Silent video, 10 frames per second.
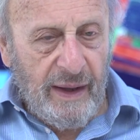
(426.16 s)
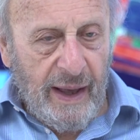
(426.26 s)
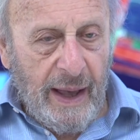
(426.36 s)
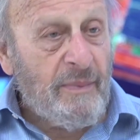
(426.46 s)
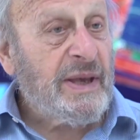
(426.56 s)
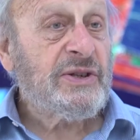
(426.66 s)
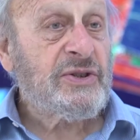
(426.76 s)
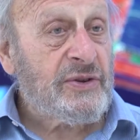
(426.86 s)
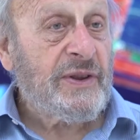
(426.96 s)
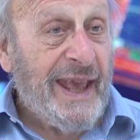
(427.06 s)
are
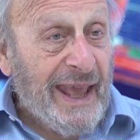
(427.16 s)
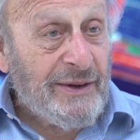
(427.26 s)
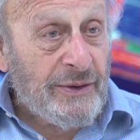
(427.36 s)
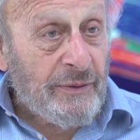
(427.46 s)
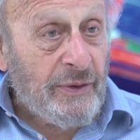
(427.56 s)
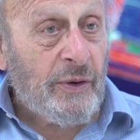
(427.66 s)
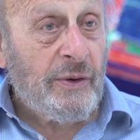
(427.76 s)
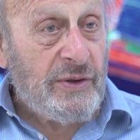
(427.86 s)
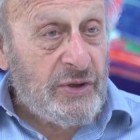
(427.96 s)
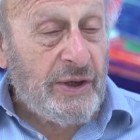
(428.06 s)
means of the end of
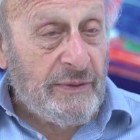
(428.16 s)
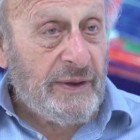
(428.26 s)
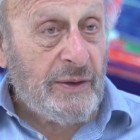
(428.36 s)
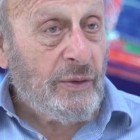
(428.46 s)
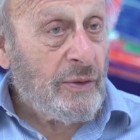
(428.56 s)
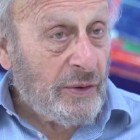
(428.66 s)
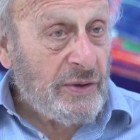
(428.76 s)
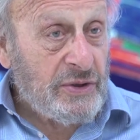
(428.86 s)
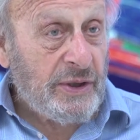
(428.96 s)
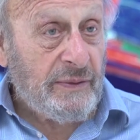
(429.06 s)
her achieving or not
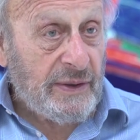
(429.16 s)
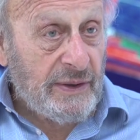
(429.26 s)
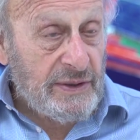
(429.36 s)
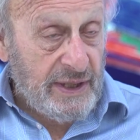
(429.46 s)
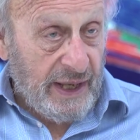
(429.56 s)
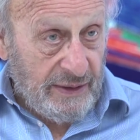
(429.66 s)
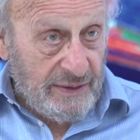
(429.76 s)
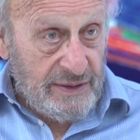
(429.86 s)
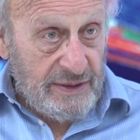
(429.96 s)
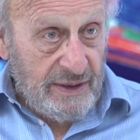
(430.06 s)
achieving these
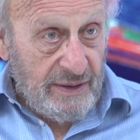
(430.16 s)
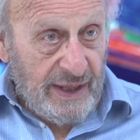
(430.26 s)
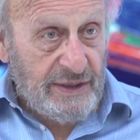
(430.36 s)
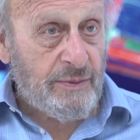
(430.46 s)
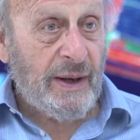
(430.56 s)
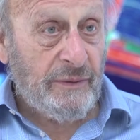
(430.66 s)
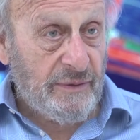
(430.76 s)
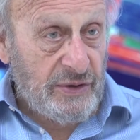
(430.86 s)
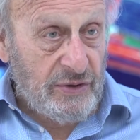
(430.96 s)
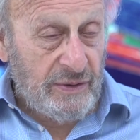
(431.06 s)
ends. That's one
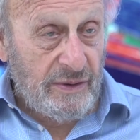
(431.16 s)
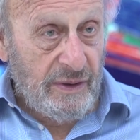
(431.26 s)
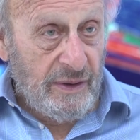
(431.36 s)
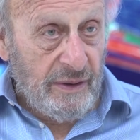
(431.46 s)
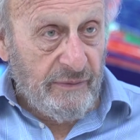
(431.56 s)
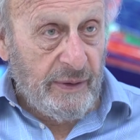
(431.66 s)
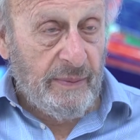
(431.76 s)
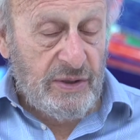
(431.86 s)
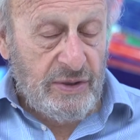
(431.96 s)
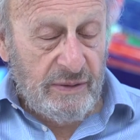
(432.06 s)
vision, very
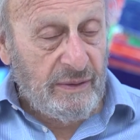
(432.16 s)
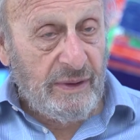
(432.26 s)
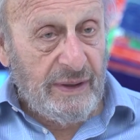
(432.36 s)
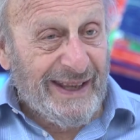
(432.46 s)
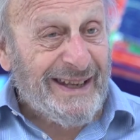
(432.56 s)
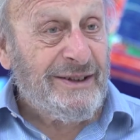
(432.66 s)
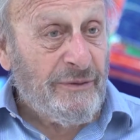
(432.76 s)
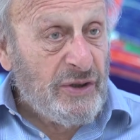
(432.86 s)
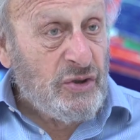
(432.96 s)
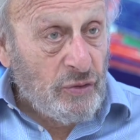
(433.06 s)
much an
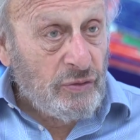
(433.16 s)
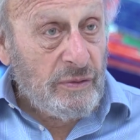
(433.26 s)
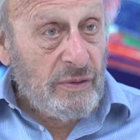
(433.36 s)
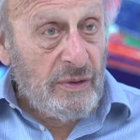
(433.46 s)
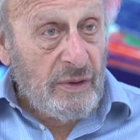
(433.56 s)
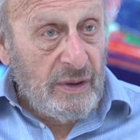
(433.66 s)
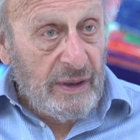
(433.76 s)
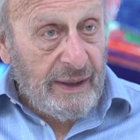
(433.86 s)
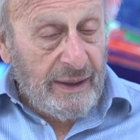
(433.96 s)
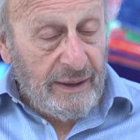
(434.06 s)
individual,
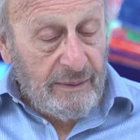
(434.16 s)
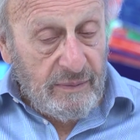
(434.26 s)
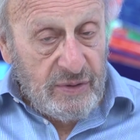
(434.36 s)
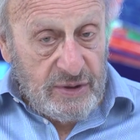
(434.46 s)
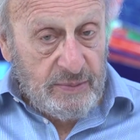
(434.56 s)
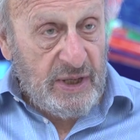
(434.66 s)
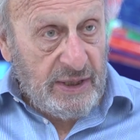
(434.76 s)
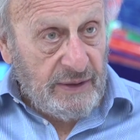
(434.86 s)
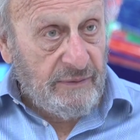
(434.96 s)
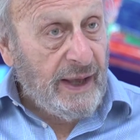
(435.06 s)

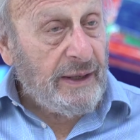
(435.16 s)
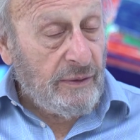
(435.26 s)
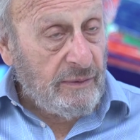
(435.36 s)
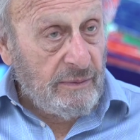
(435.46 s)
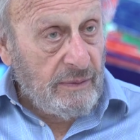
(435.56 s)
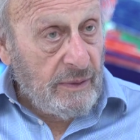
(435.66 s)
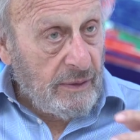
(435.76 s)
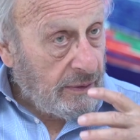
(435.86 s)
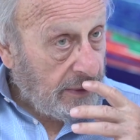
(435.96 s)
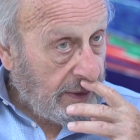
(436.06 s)
subjective value
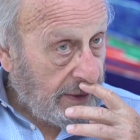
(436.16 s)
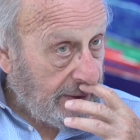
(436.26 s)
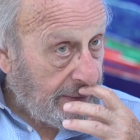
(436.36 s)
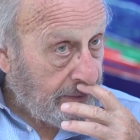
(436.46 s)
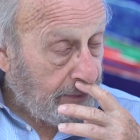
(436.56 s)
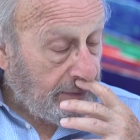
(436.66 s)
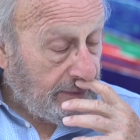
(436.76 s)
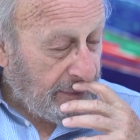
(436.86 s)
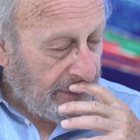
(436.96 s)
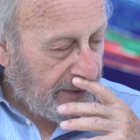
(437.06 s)

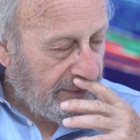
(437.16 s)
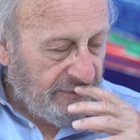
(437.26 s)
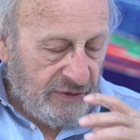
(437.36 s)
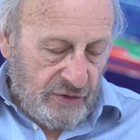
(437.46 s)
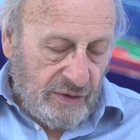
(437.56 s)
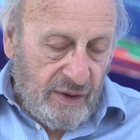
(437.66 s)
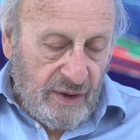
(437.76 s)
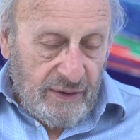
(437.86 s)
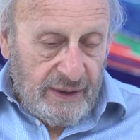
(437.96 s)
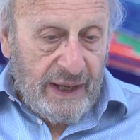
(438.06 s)
vision.
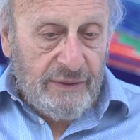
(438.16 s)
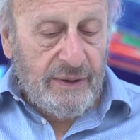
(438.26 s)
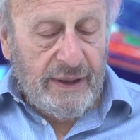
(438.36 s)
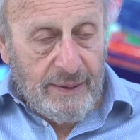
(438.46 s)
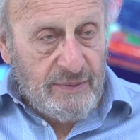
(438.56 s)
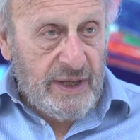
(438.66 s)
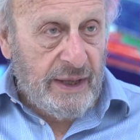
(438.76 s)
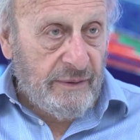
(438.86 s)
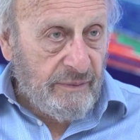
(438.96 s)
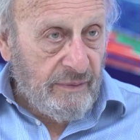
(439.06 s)
The other comes
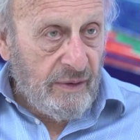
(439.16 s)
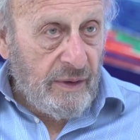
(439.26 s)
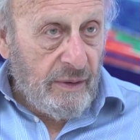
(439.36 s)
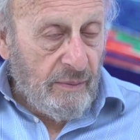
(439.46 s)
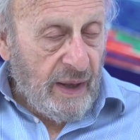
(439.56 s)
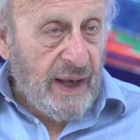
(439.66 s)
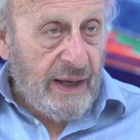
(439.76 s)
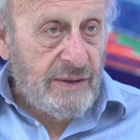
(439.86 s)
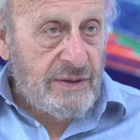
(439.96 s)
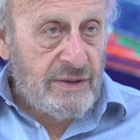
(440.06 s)
out of
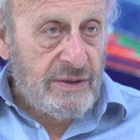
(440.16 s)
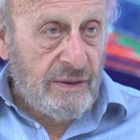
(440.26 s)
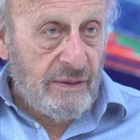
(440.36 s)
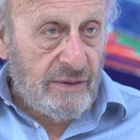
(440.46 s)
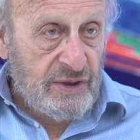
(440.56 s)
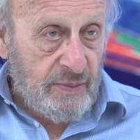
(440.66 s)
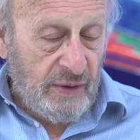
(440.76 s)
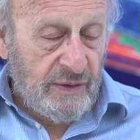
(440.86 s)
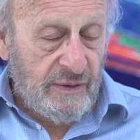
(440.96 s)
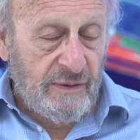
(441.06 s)
Marx and
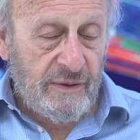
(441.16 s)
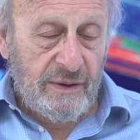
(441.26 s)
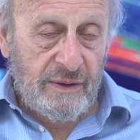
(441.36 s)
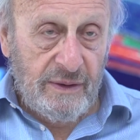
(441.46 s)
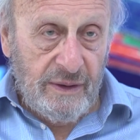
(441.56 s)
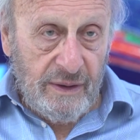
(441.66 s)
Smith and